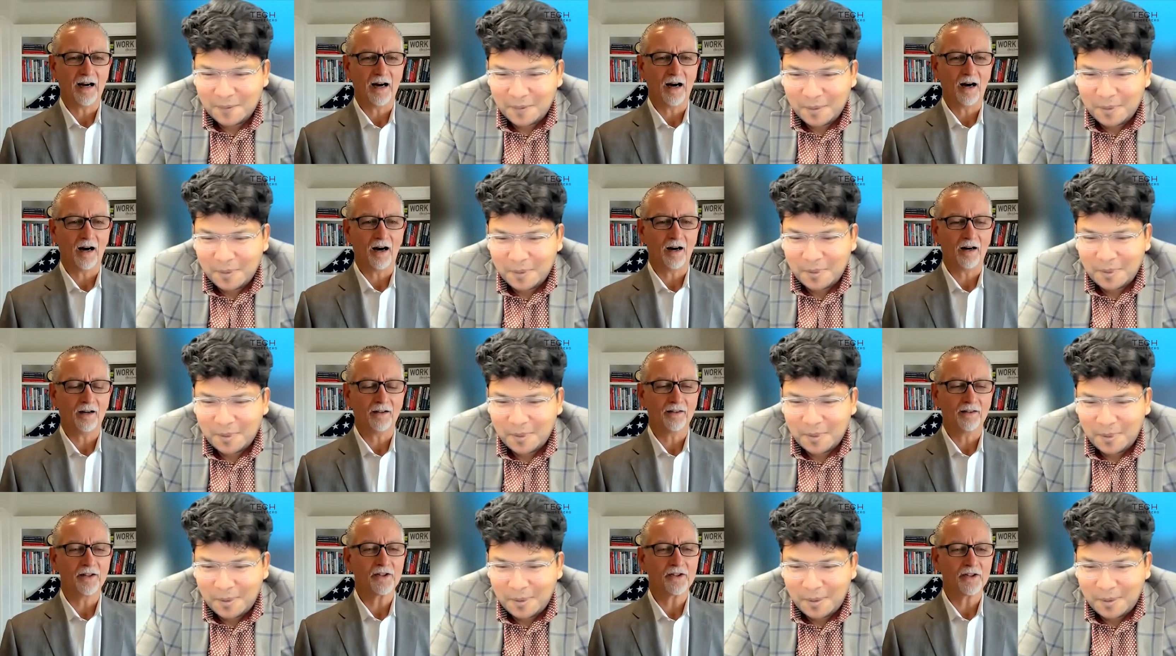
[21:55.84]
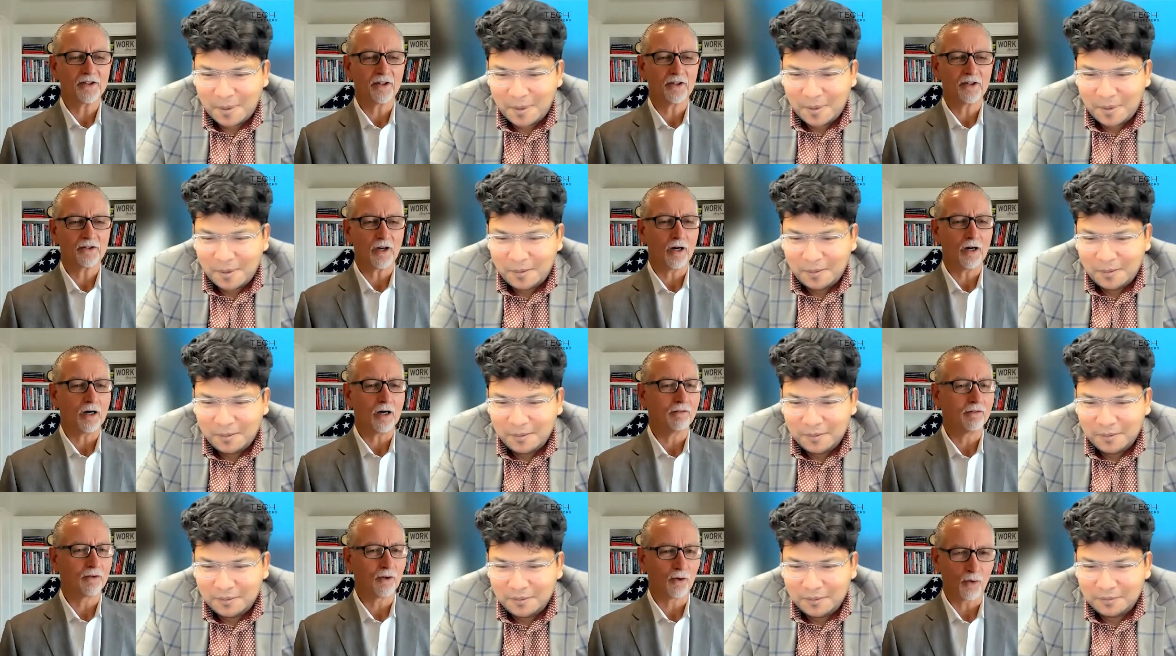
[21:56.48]
Speaker 1: our listeners
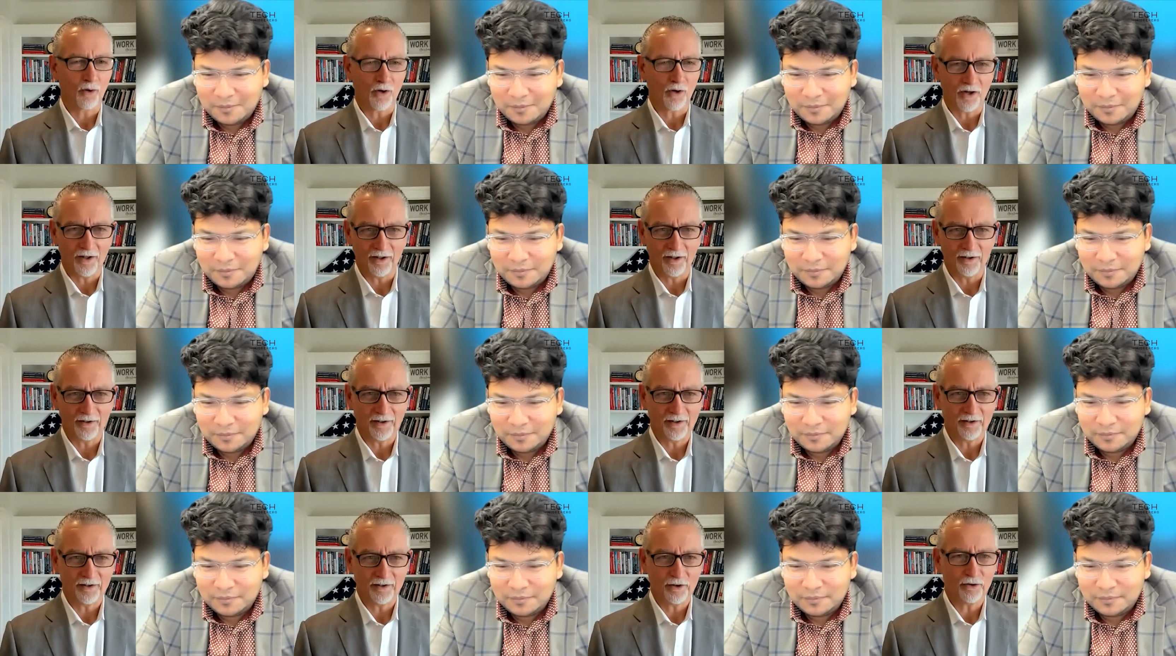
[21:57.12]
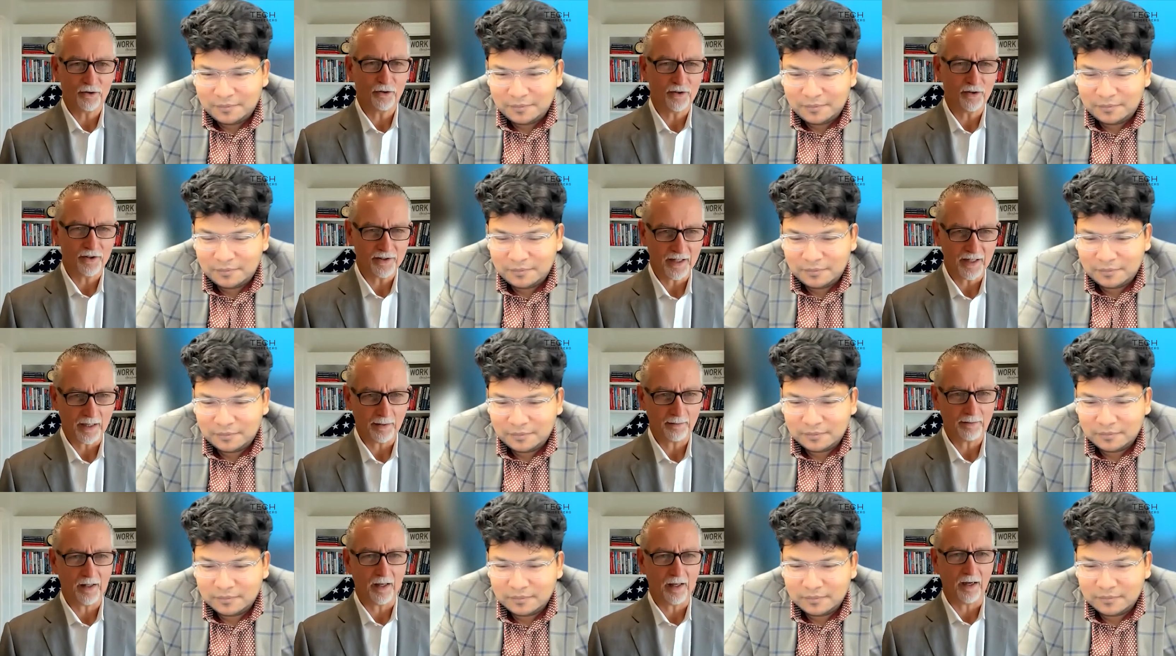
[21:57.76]
all over the world to do the
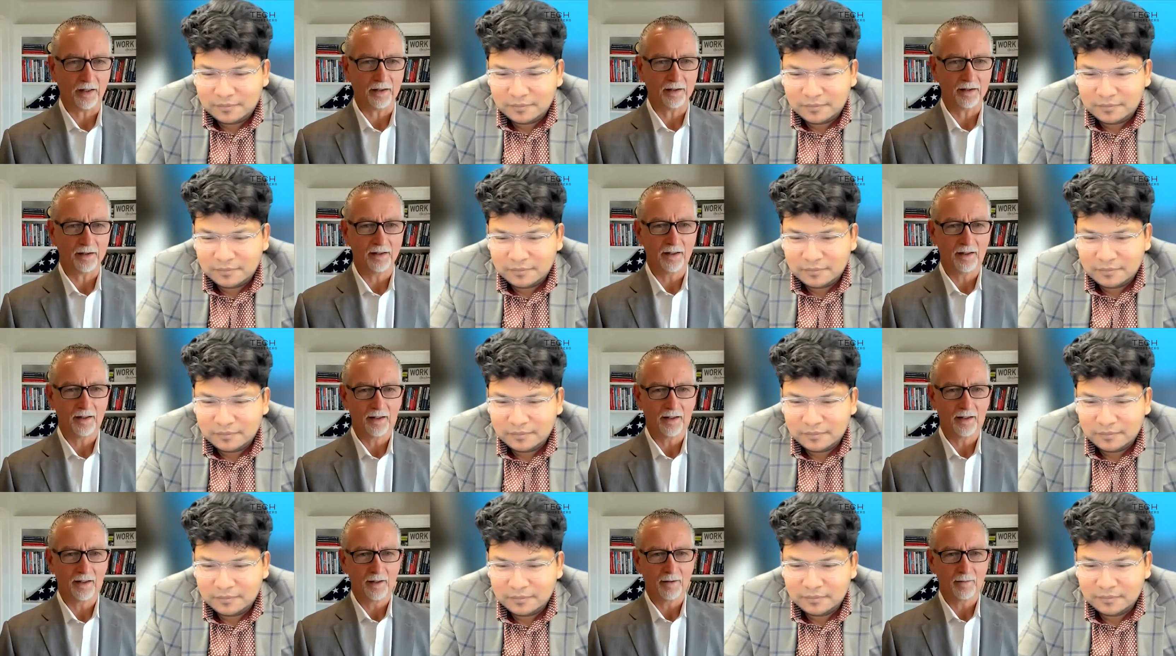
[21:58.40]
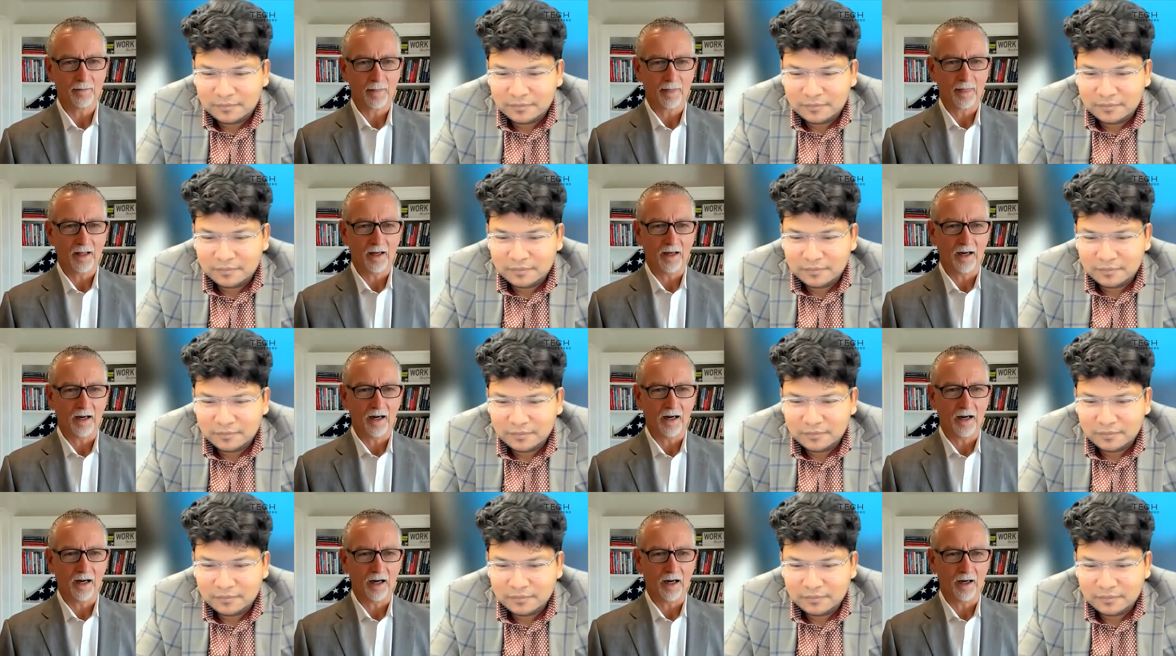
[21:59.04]
same thing.
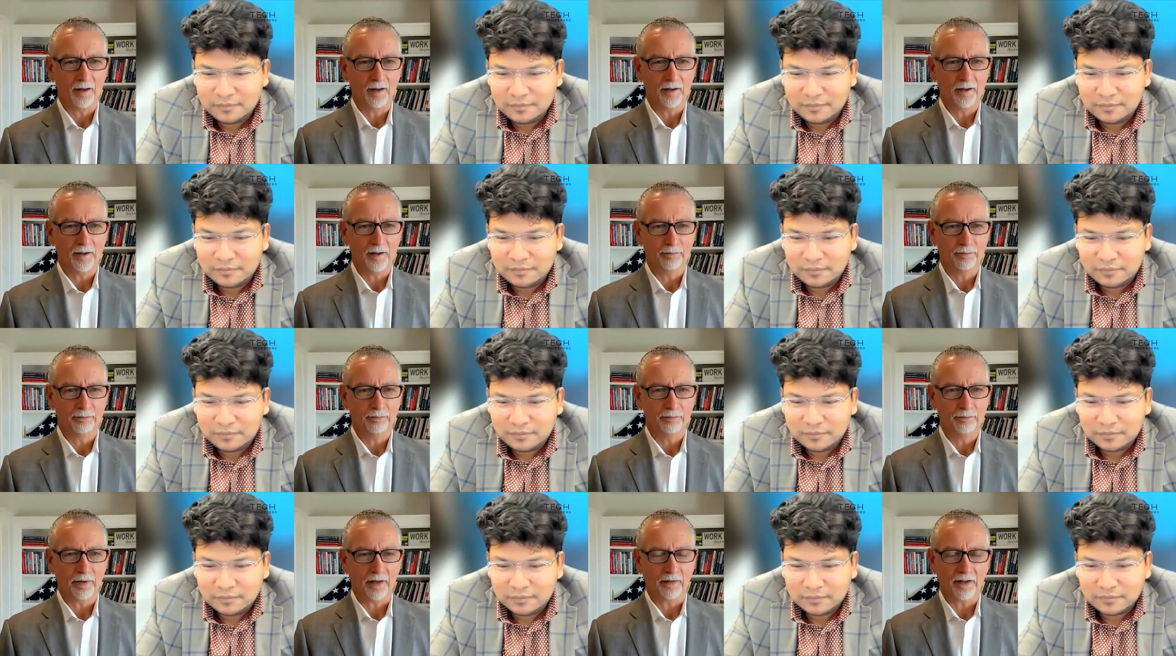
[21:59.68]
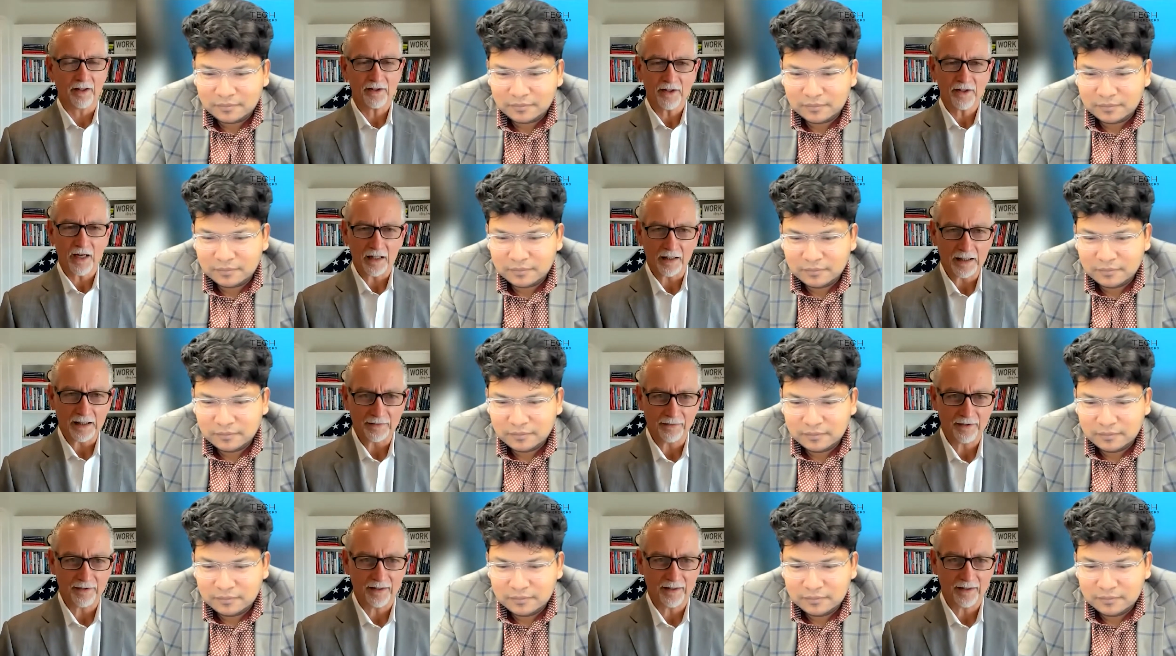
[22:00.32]
Uh, but let's not leave